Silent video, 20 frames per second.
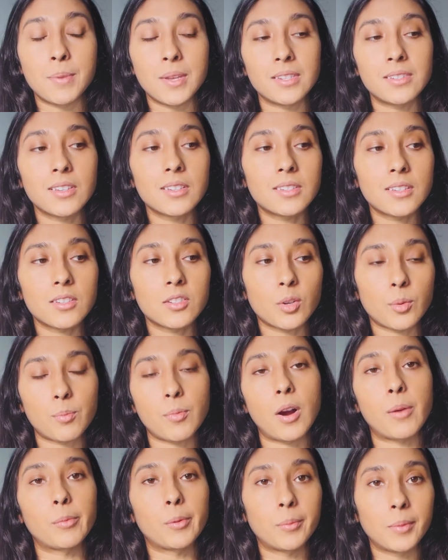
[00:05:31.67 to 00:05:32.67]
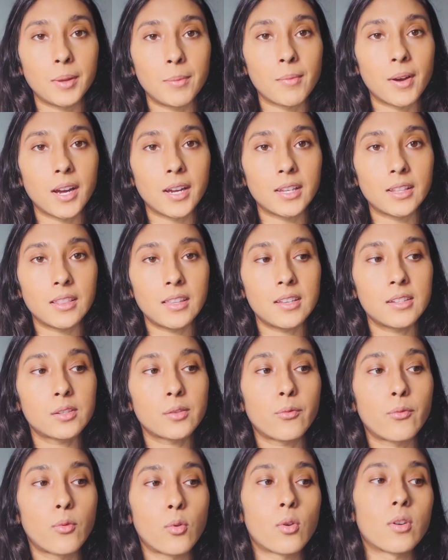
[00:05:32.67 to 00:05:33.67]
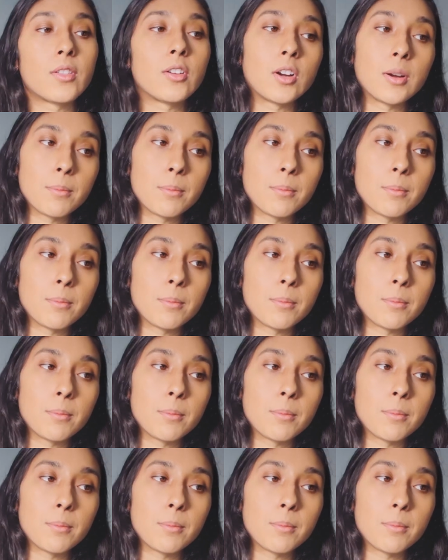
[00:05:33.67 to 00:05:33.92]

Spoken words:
Businesses are probably buying these for their